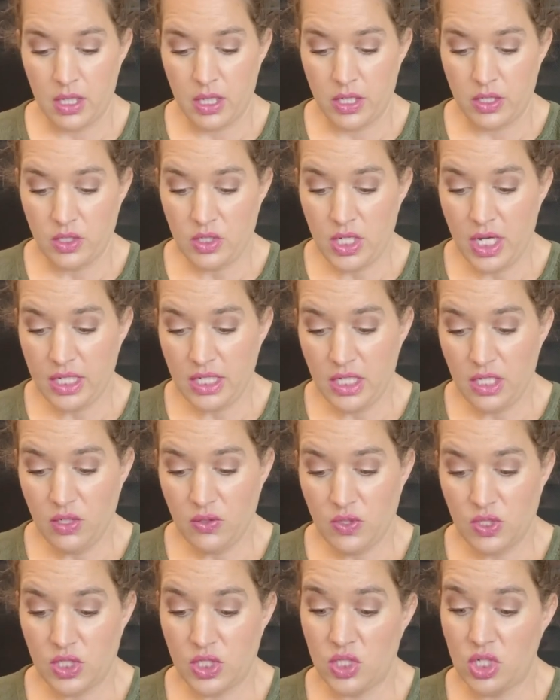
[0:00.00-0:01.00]
Jackie
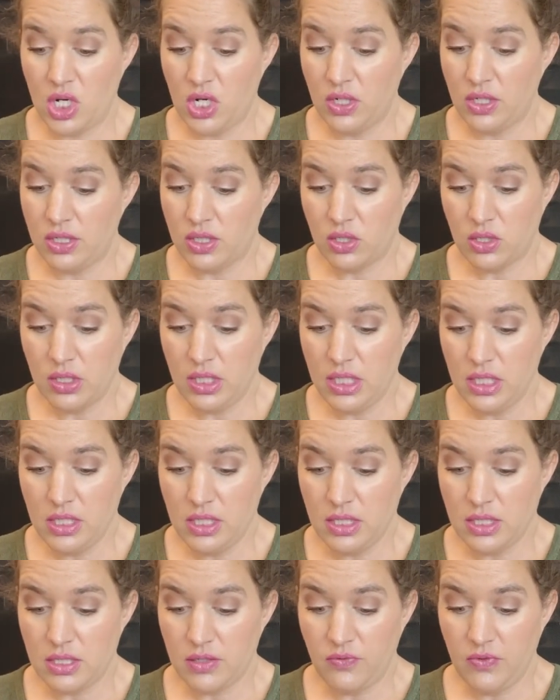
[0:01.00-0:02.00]
O's Cherry
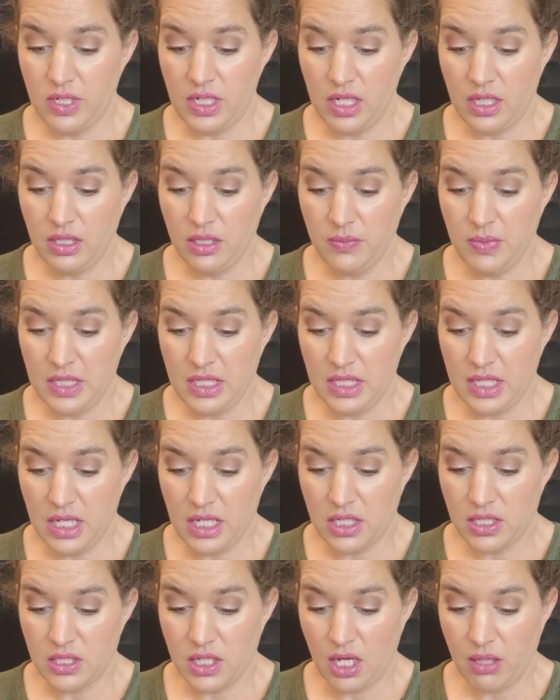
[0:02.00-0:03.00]
Cookies, Vanilla Bean
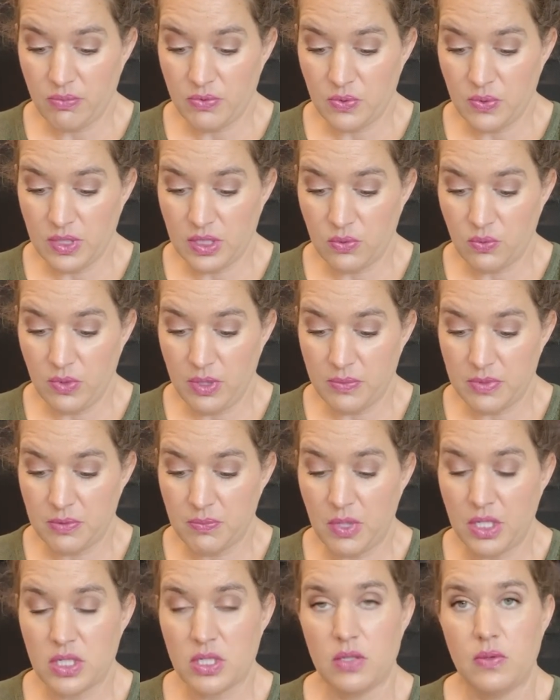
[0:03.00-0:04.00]
Cake topped with whipped
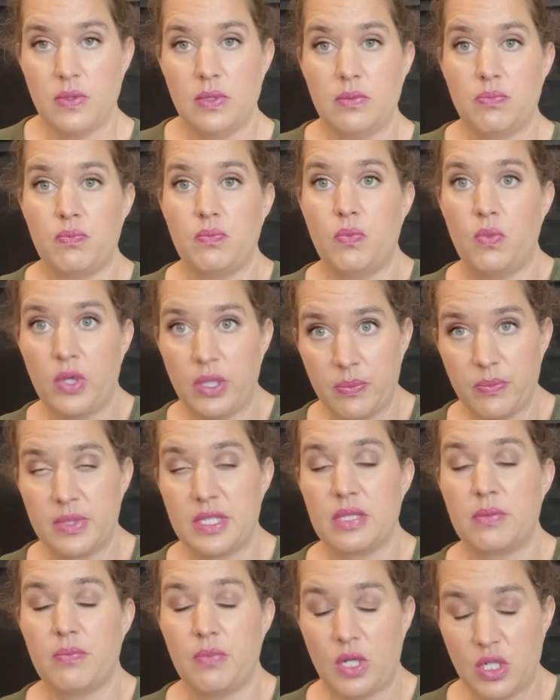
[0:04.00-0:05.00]
marshmallow
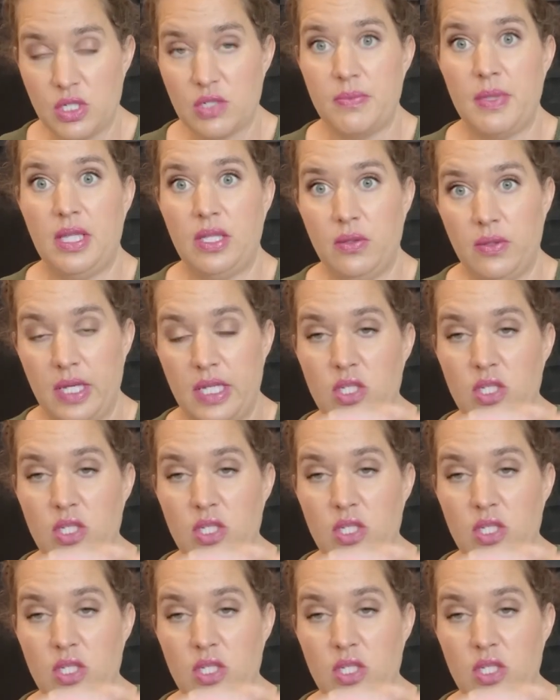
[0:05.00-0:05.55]
and